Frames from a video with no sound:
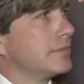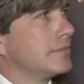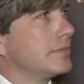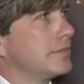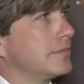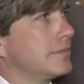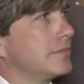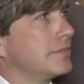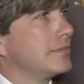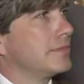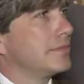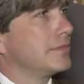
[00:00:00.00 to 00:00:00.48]

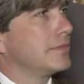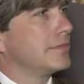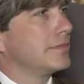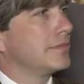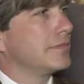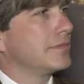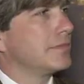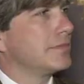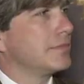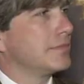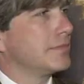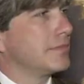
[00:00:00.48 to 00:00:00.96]

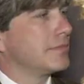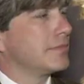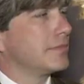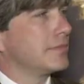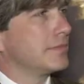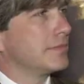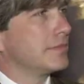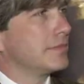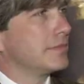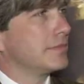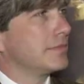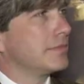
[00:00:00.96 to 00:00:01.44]

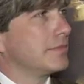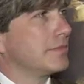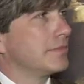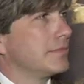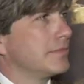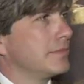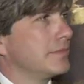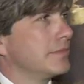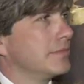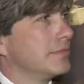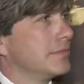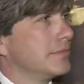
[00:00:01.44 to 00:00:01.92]

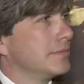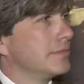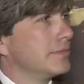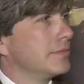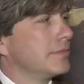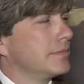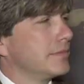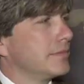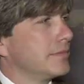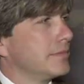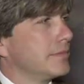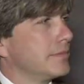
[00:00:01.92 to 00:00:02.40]

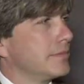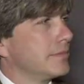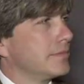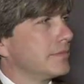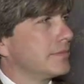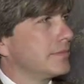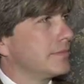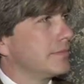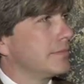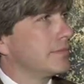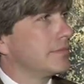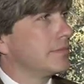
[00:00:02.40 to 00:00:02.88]

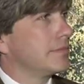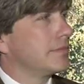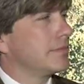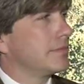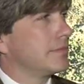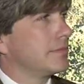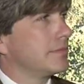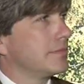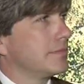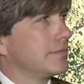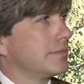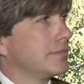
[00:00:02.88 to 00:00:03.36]

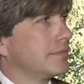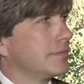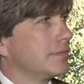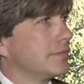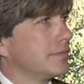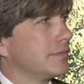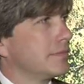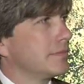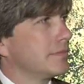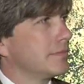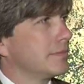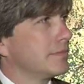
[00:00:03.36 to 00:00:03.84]

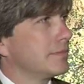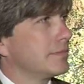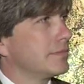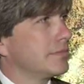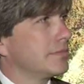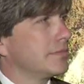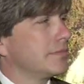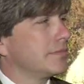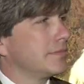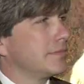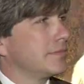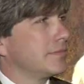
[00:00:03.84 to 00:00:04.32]

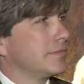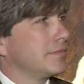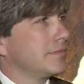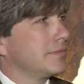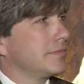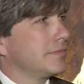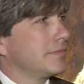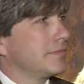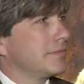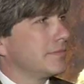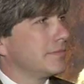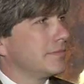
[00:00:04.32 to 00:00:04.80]

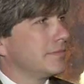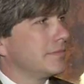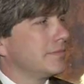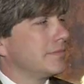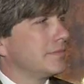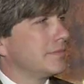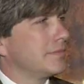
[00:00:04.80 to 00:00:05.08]
The person shown says nothing.